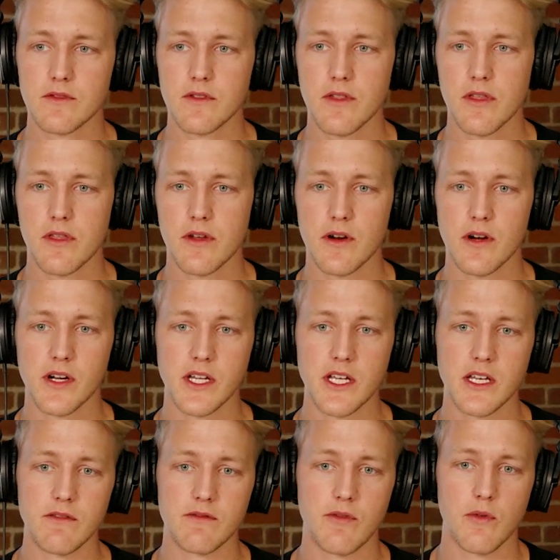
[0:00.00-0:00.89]

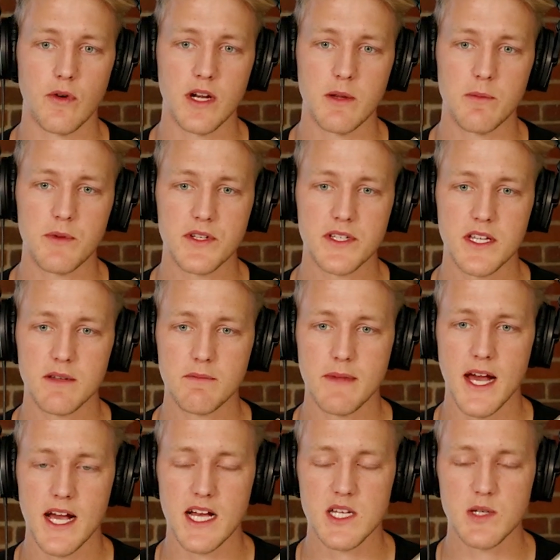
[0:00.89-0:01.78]
30 to 40%
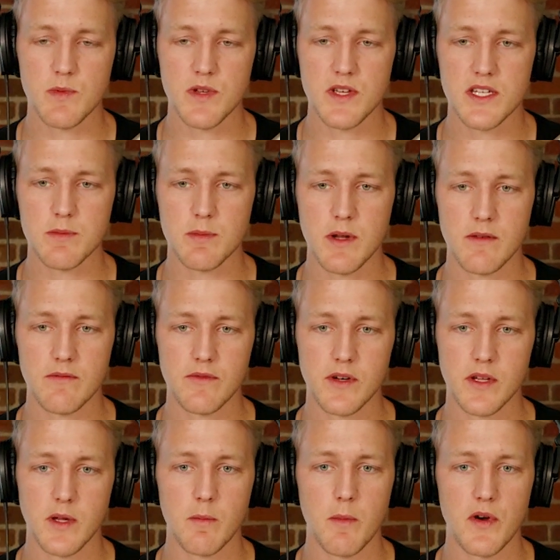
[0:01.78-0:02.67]
maximalist, but
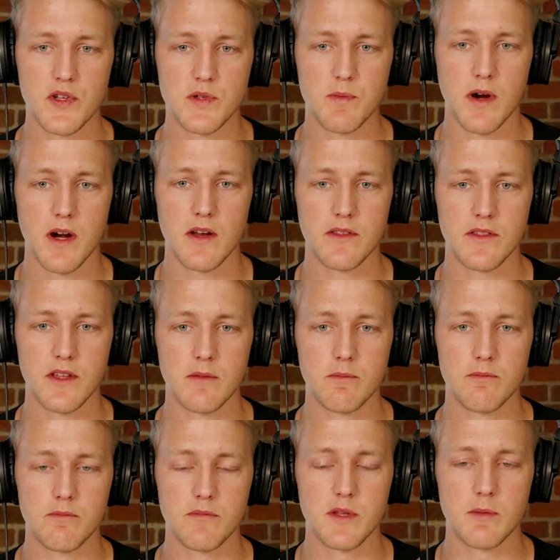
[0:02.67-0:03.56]
for the most part, the,
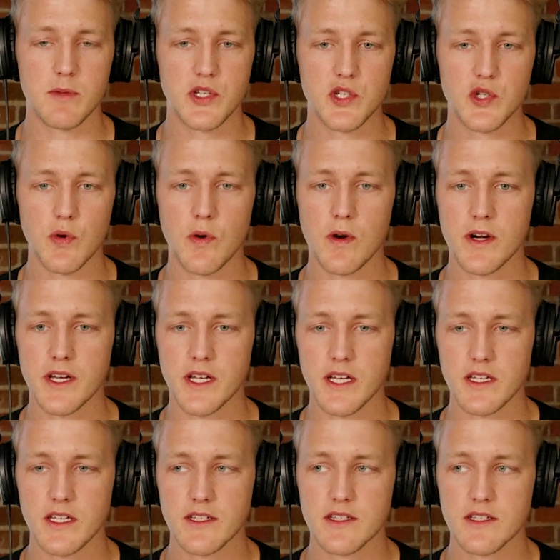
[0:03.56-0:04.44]
the majority
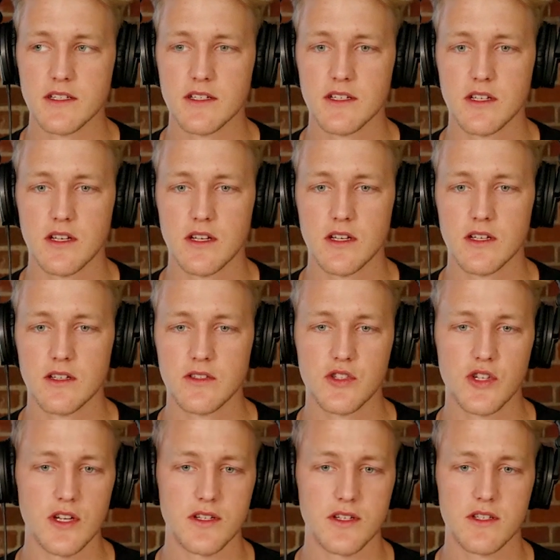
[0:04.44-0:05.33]
is
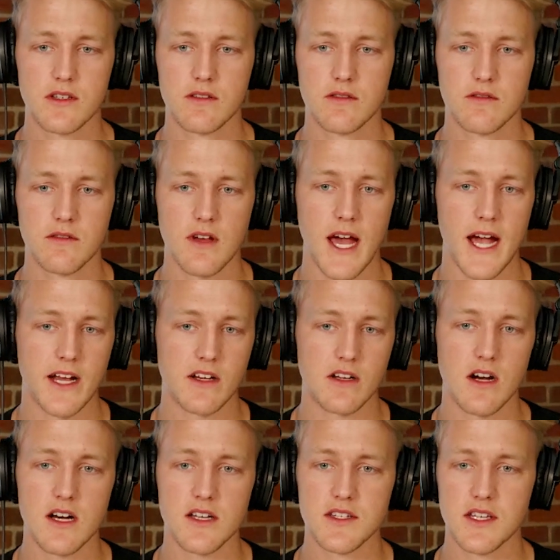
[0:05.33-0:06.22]
just
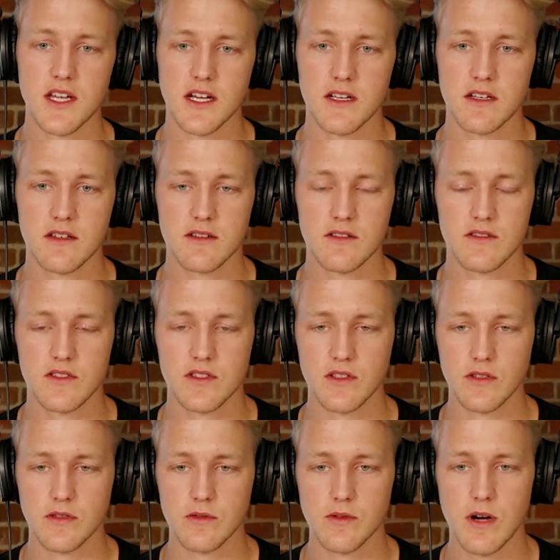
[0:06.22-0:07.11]
agnostic
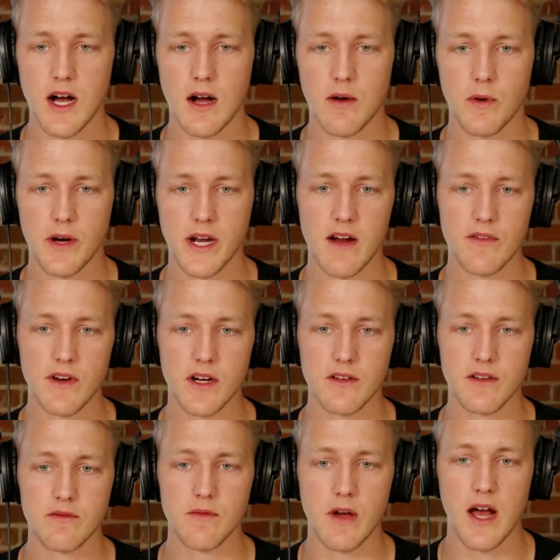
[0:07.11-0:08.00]
to uh,
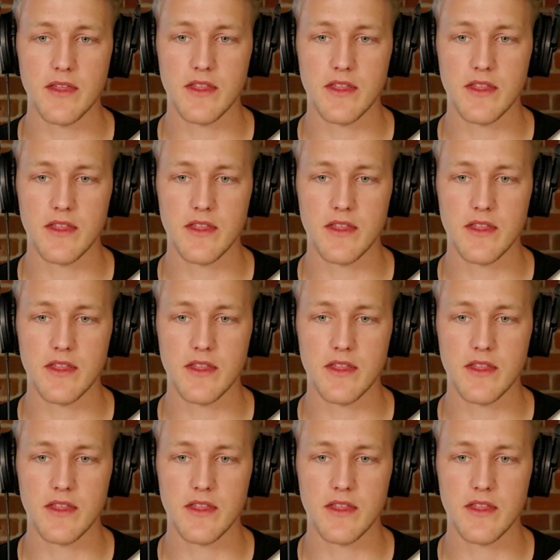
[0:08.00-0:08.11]
whatever. At